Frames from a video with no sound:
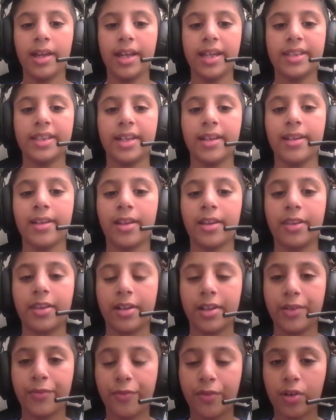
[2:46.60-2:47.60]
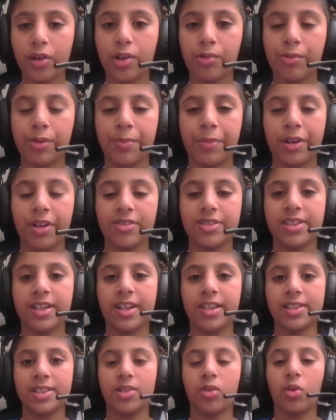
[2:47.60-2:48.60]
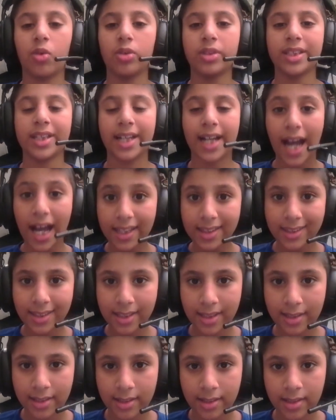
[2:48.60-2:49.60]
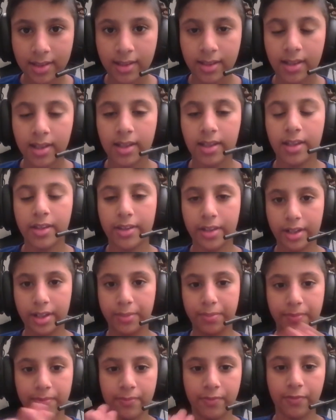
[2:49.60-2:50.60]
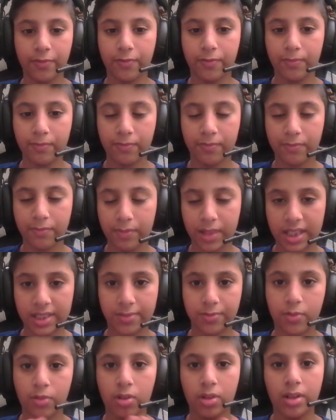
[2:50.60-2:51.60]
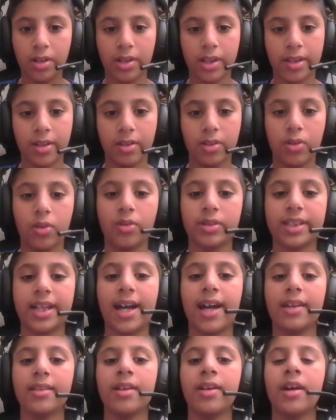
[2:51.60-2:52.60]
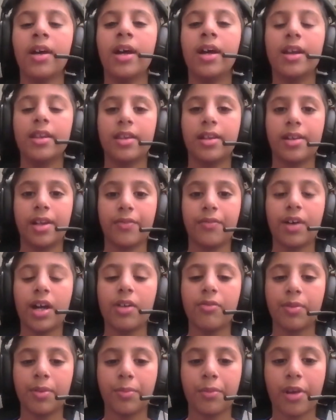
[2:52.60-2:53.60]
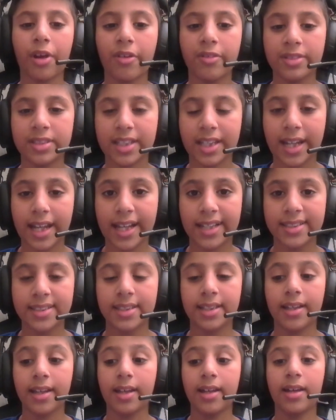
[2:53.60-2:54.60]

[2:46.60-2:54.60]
And then 34 we pronounce it as 34. 30 plus 4, 34. 35 we pronounce it as